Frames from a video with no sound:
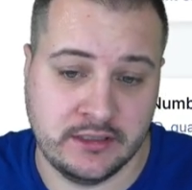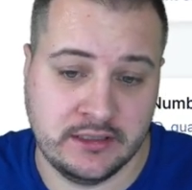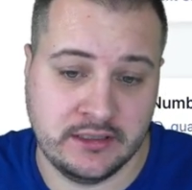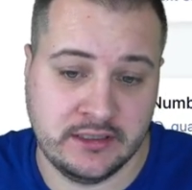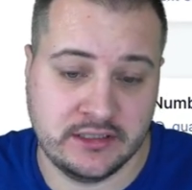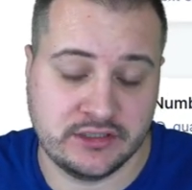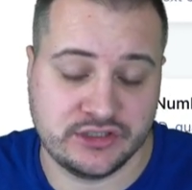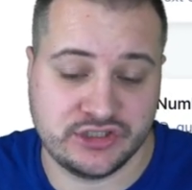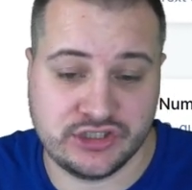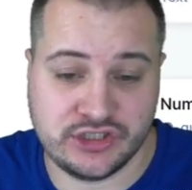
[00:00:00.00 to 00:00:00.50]

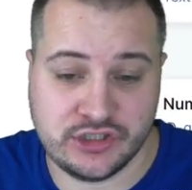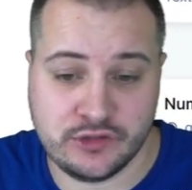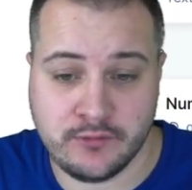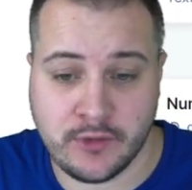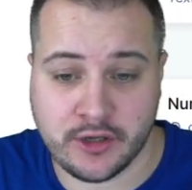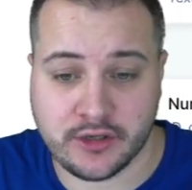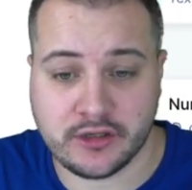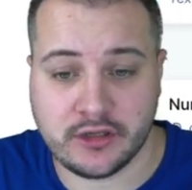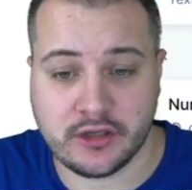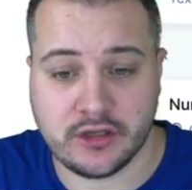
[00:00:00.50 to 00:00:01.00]
To-do
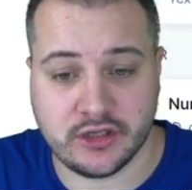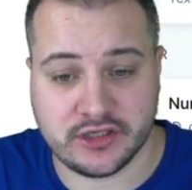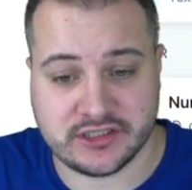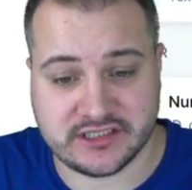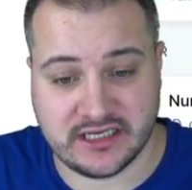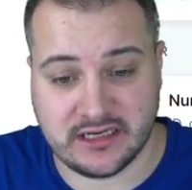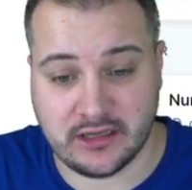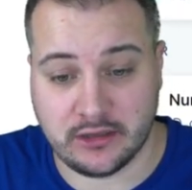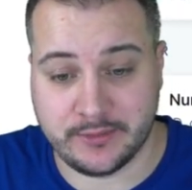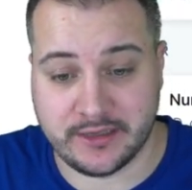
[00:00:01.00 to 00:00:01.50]
model looks a
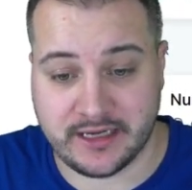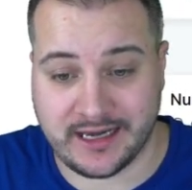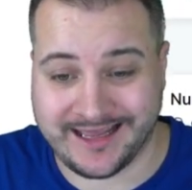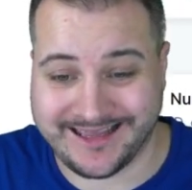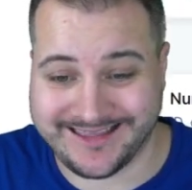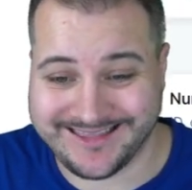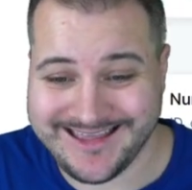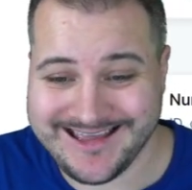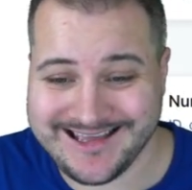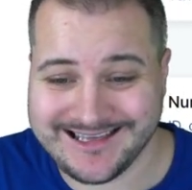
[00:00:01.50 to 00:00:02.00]
little bit
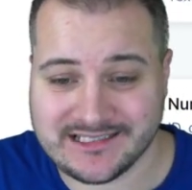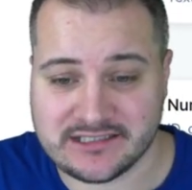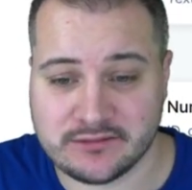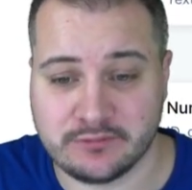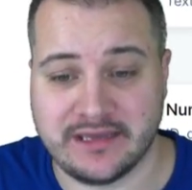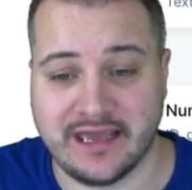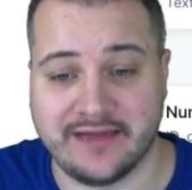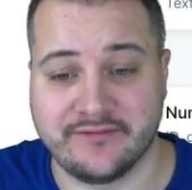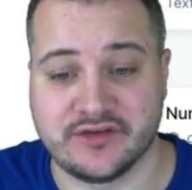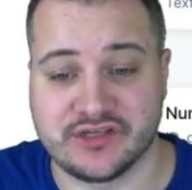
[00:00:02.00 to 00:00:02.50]
like this. We
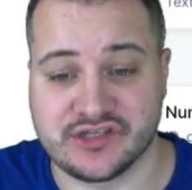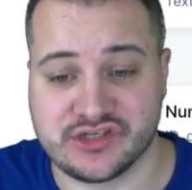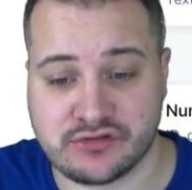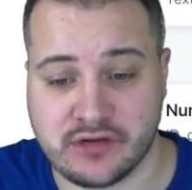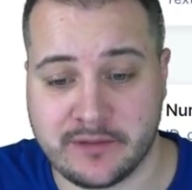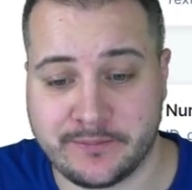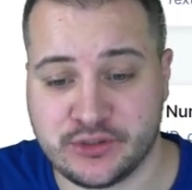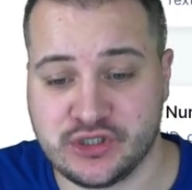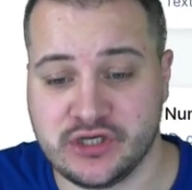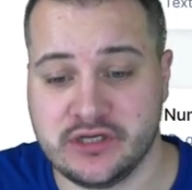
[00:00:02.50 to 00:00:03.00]
have a
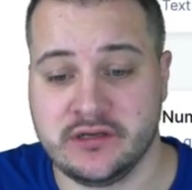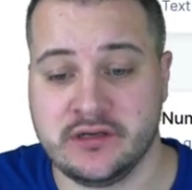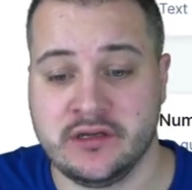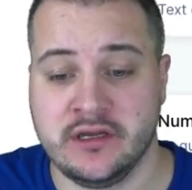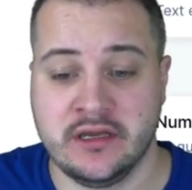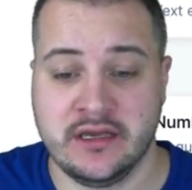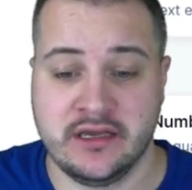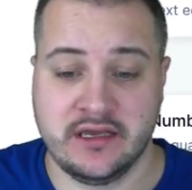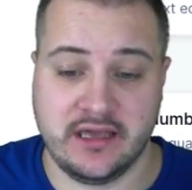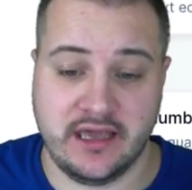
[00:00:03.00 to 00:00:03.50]
description,
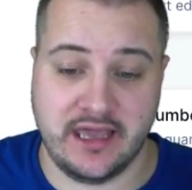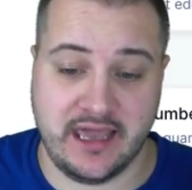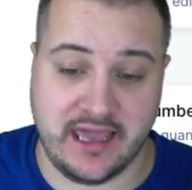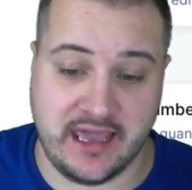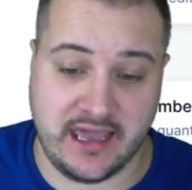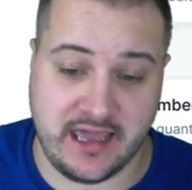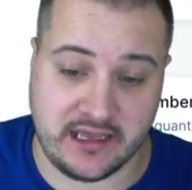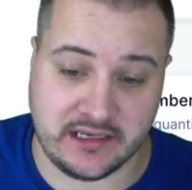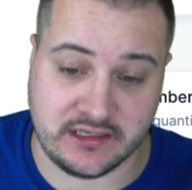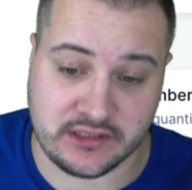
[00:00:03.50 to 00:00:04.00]

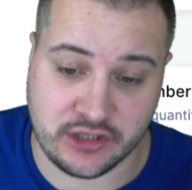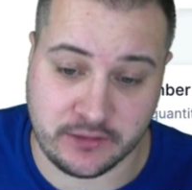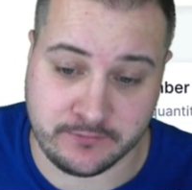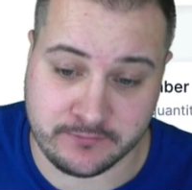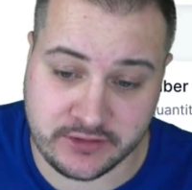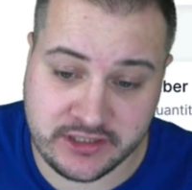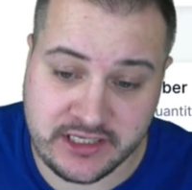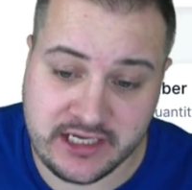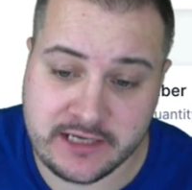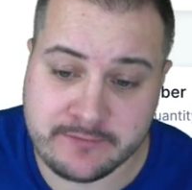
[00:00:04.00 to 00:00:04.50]
a
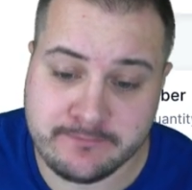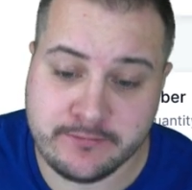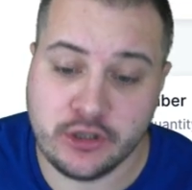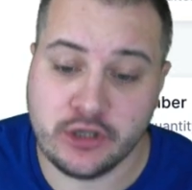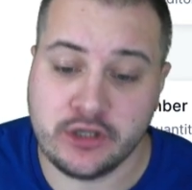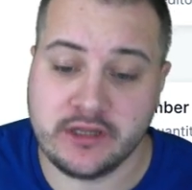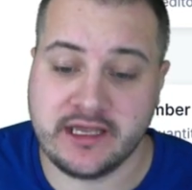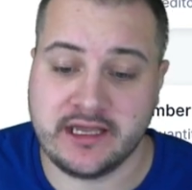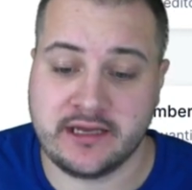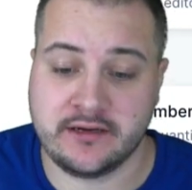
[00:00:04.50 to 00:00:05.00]
completed
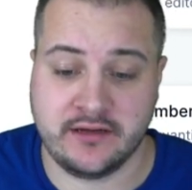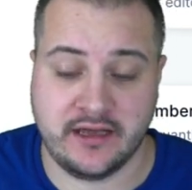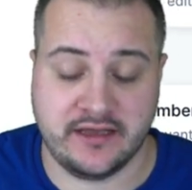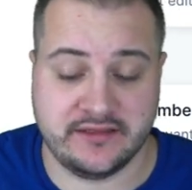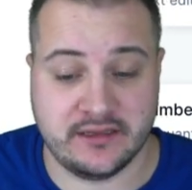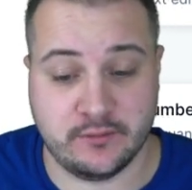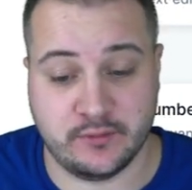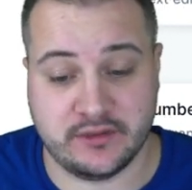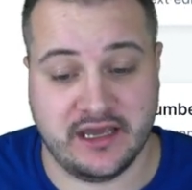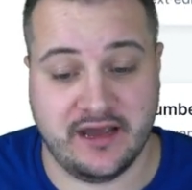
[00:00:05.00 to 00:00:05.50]
Boolean, and
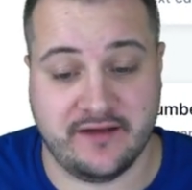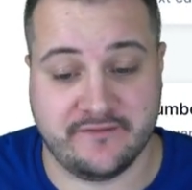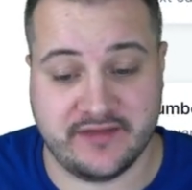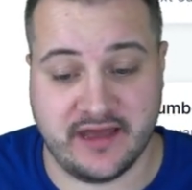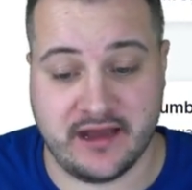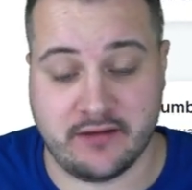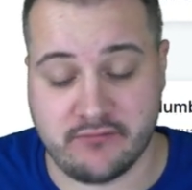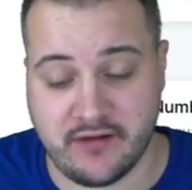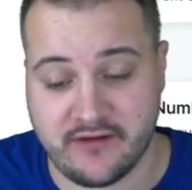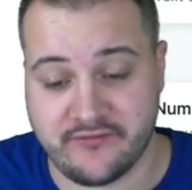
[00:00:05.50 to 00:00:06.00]
then we have
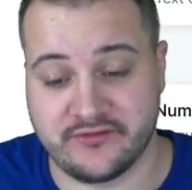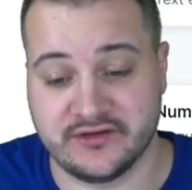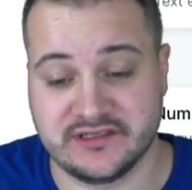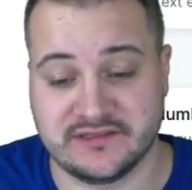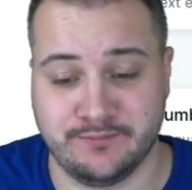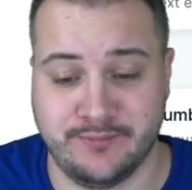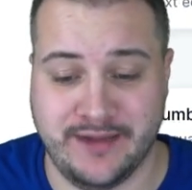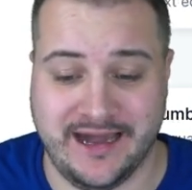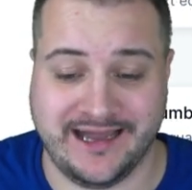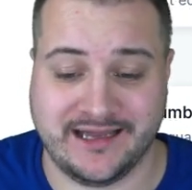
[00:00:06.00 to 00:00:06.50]
that reference
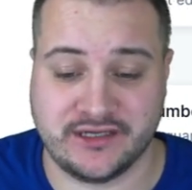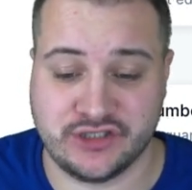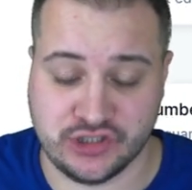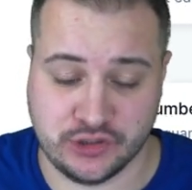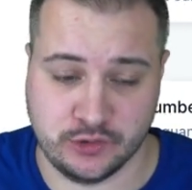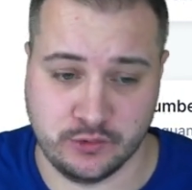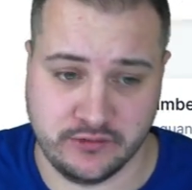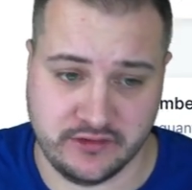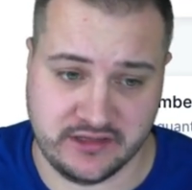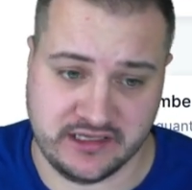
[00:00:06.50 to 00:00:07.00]
back
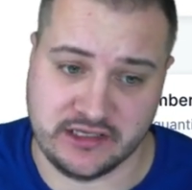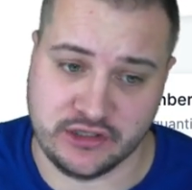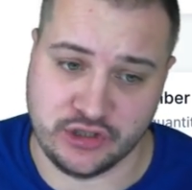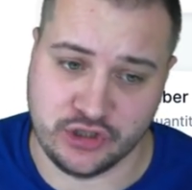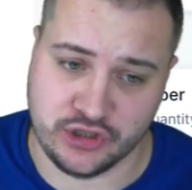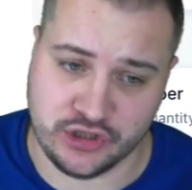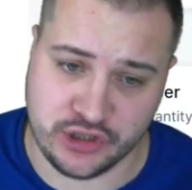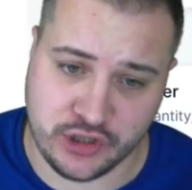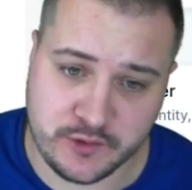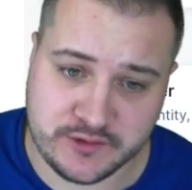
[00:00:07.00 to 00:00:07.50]
to the
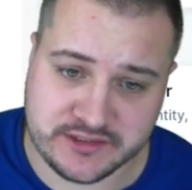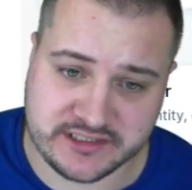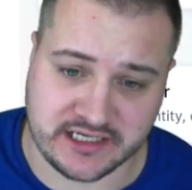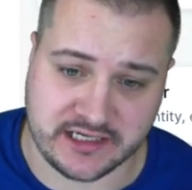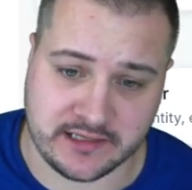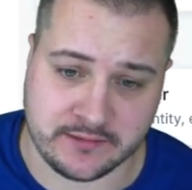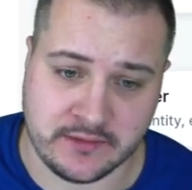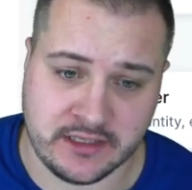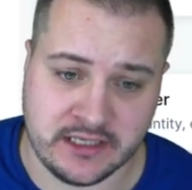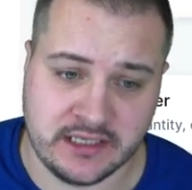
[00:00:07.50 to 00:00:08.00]
user.